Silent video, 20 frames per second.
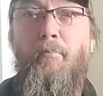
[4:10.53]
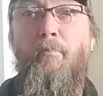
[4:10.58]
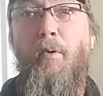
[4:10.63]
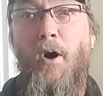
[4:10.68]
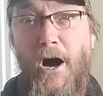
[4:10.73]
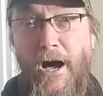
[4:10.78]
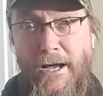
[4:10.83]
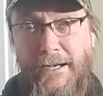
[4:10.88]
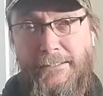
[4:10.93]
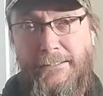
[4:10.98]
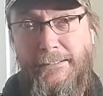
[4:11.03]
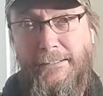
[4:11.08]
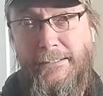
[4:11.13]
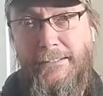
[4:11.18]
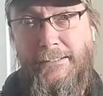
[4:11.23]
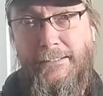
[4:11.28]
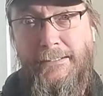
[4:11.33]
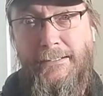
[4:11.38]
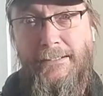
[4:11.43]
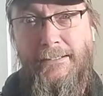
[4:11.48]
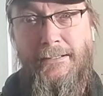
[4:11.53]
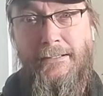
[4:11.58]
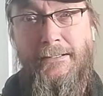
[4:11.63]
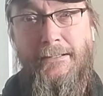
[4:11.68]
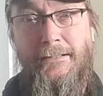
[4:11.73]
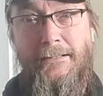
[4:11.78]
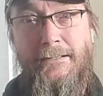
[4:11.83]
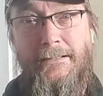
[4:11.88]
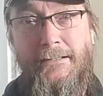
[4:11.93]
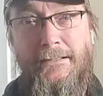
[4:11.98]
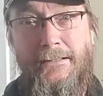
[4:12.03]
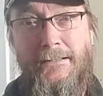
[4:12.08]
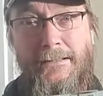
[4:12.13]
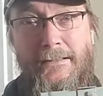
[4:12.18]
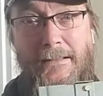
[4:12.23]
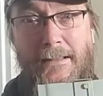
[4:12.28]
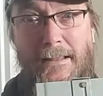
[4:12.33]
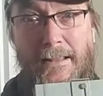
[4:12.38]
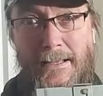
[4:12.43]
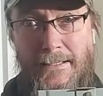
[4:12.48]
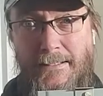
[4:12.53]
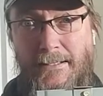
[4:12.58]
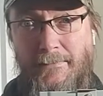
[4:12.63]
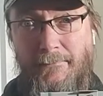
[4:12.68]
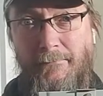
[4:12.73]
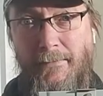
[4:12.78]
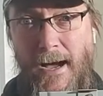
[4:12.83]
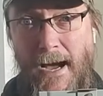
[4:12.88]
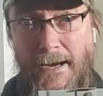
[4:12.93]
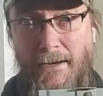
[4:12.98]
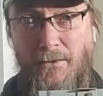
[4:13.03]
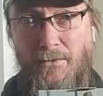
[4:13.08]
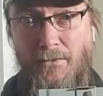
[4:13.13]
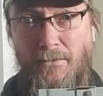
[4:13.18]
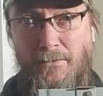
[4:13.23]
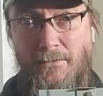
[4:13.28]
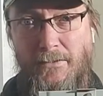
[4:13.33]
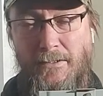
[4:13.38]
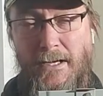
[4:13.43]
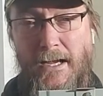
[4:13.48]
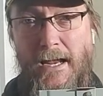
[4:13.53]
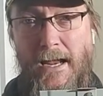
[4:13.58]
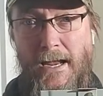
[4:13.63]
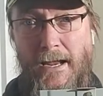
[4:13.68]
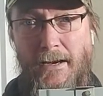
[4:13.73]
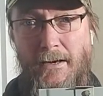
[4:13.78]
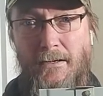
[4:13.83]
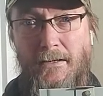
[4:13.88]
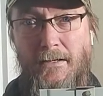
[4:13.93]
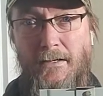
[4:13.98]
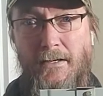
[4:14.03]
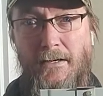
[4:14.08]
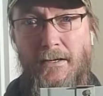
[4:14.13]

but this is vital in